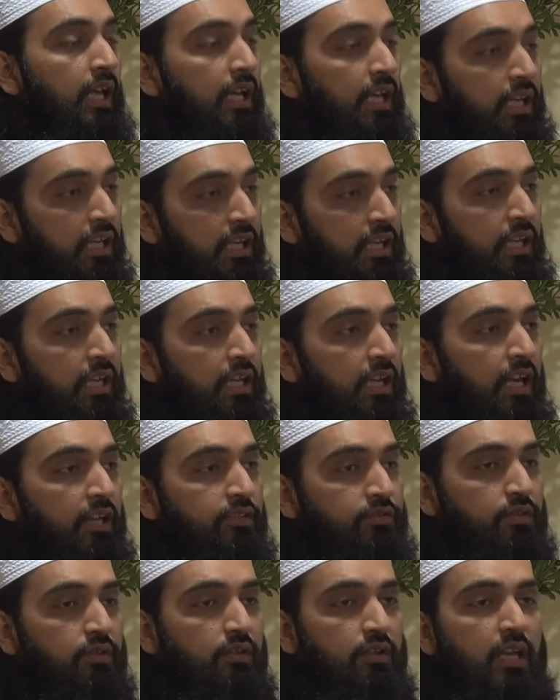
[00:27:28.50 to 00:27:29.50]
He
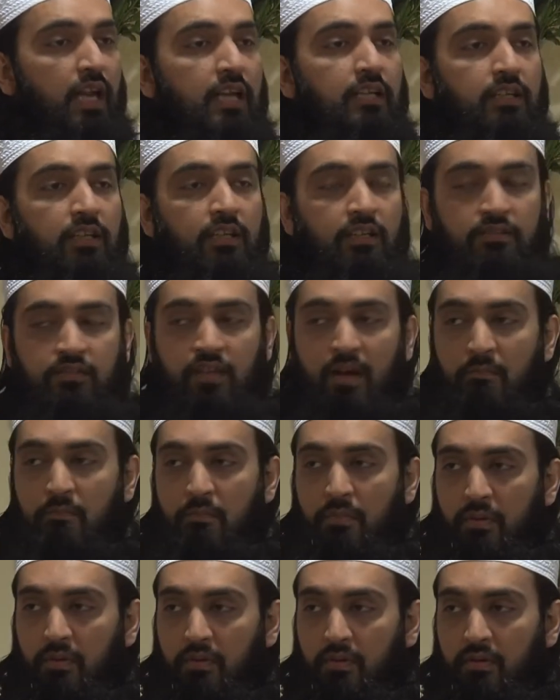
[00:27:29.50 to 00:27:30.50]
is creating a
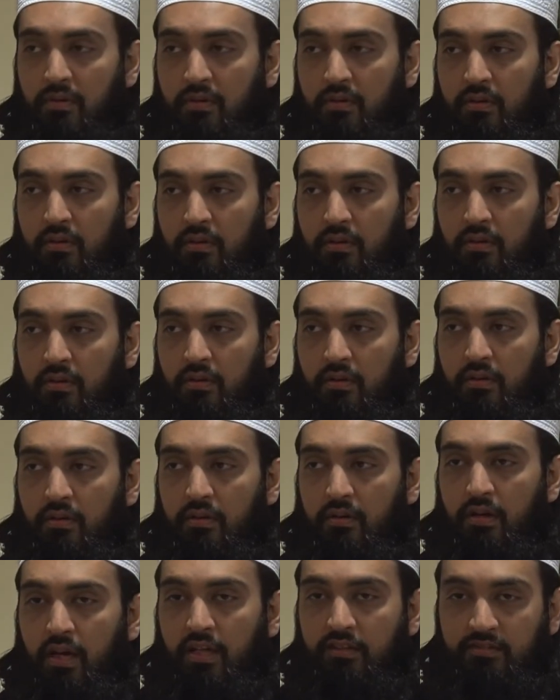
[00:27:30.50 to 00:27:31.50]
sample,
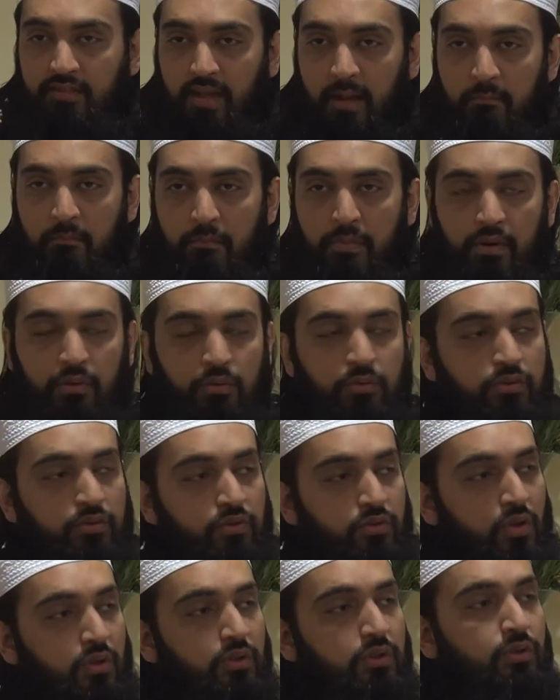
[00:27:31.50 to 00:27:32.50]
a sample who's
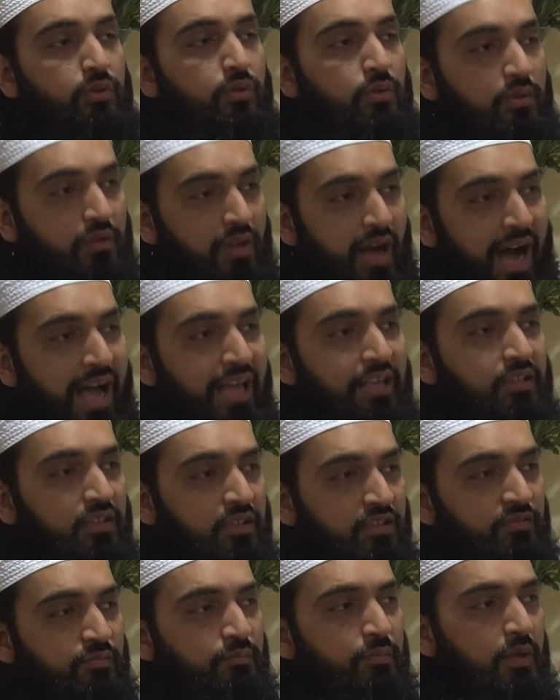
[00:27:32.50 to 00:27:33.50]
going to guide
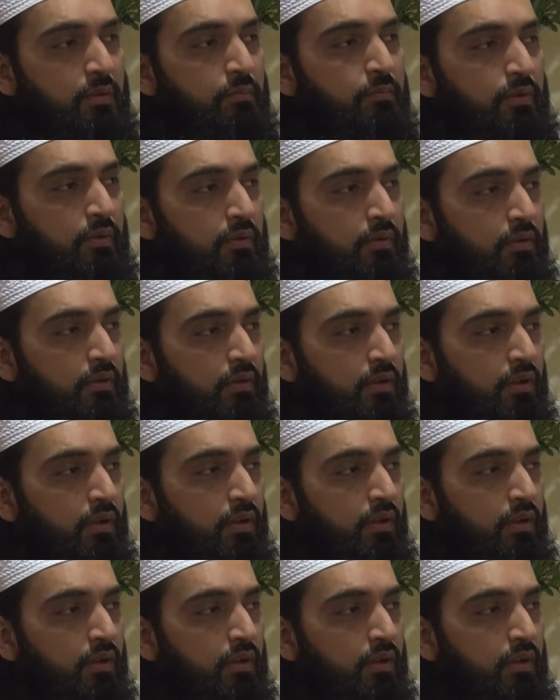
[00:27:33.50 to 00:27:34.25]
His people